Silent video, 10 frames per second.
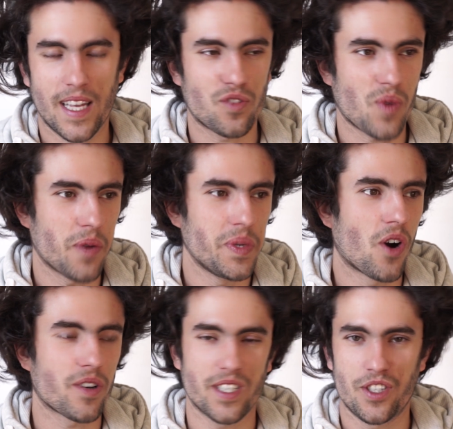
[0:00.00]
That's why we
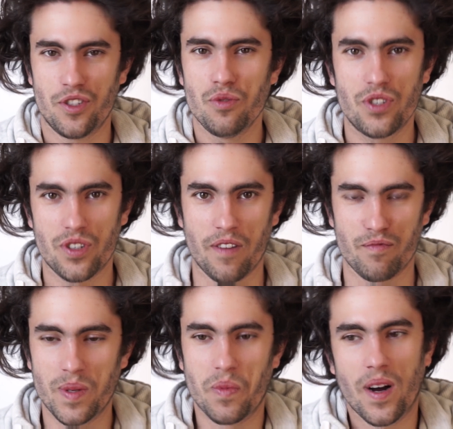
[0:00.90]
artists do
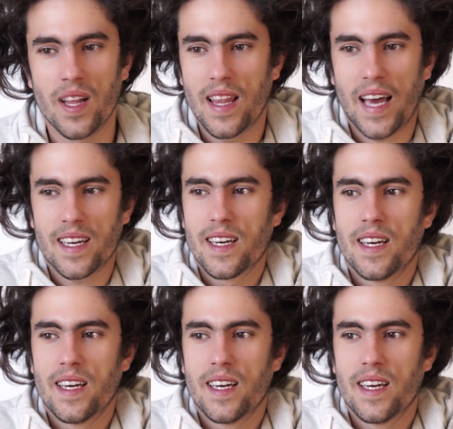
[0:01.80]
stuff. We want, like,